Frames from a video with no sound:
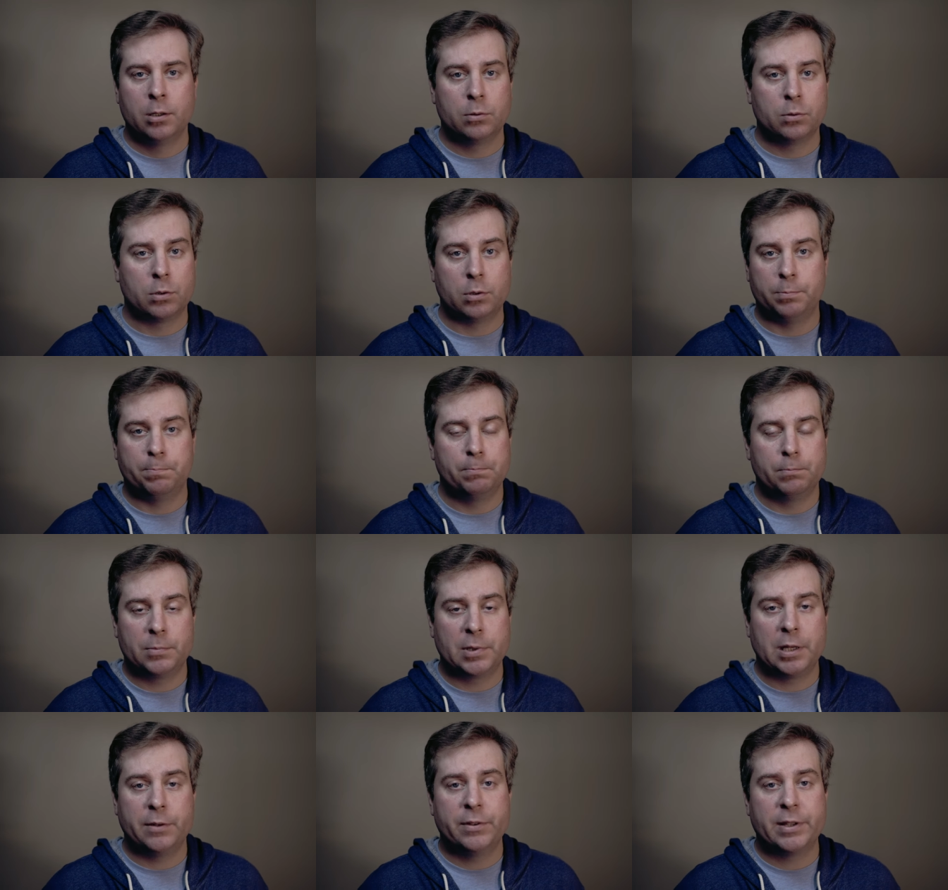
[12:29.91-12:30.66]
or
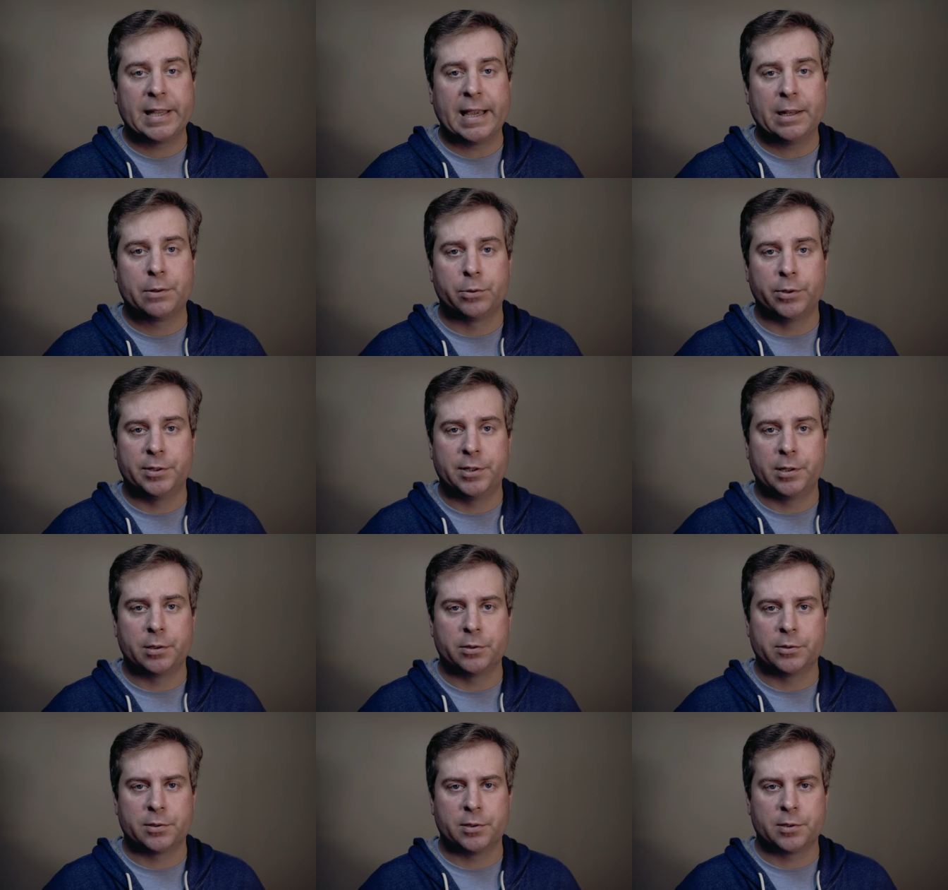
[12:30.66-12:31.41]
even the Android's
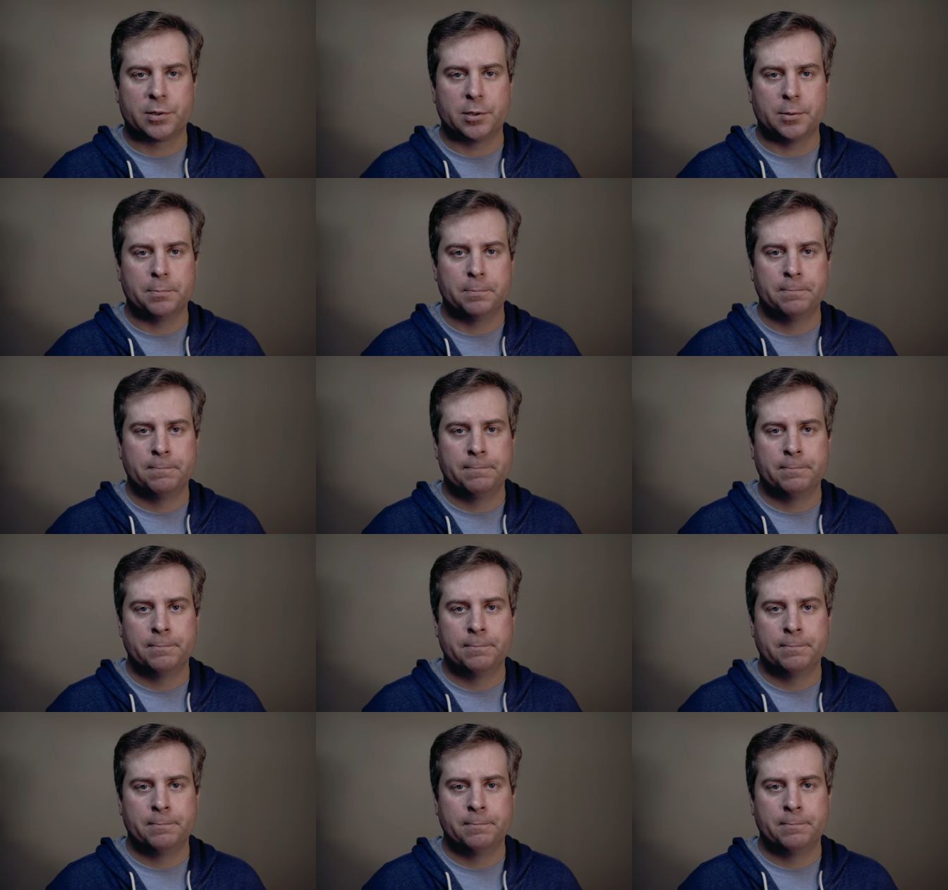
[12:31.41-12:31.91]
ecosystem.